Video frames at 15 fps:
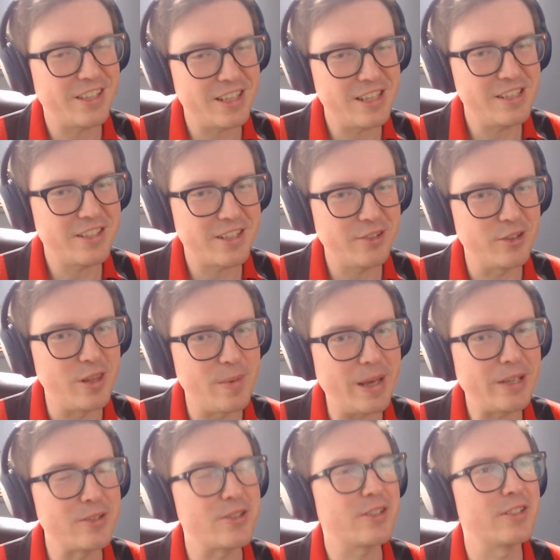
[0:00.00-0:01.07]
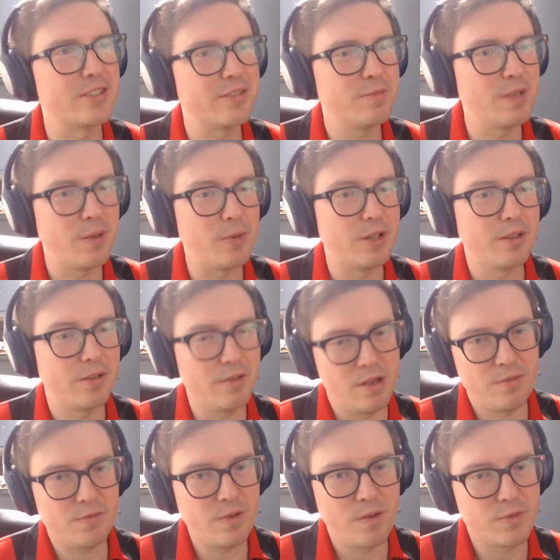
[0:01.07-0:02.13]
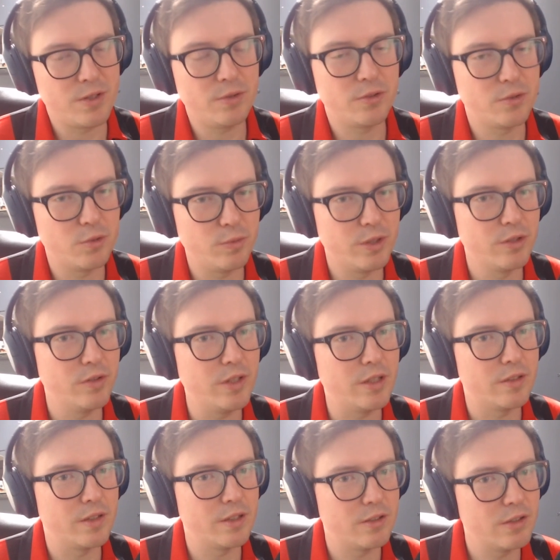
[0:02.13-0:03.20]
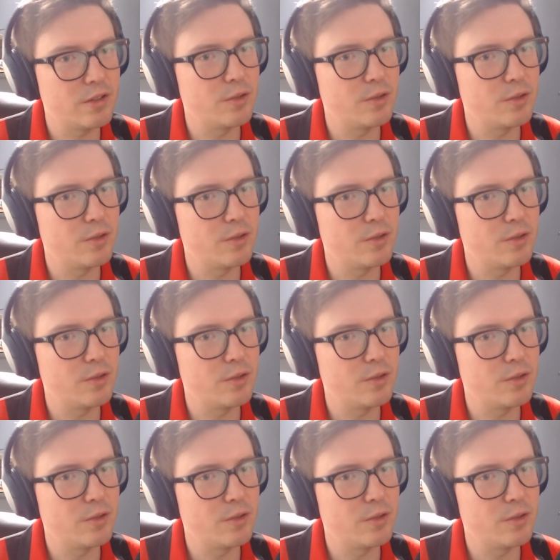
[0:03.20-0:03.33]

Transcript: I think he's still on the balance, because I mean, if Celtic don't win the league, I think